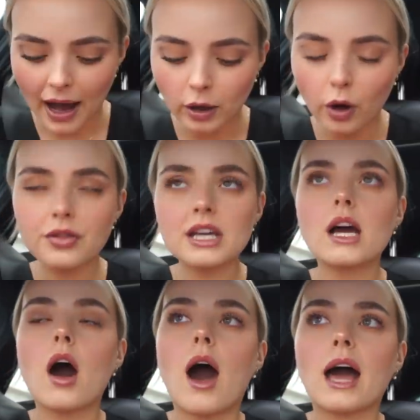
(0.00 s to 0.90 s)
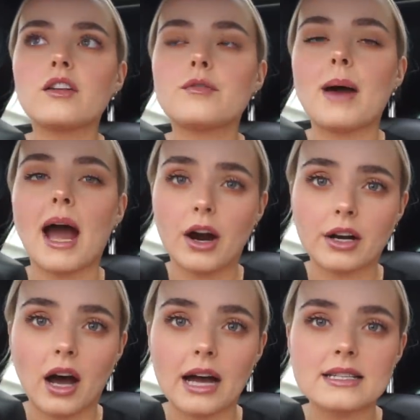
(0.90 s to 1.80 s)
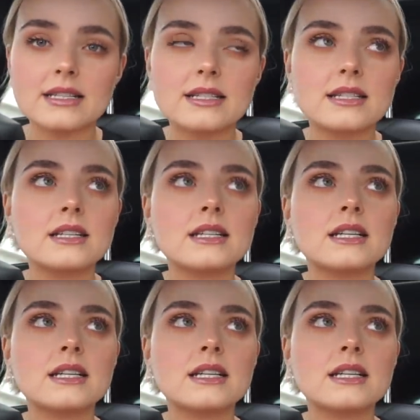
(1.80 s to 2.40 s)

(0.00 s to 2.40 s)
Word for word: I got the Isle of Paradise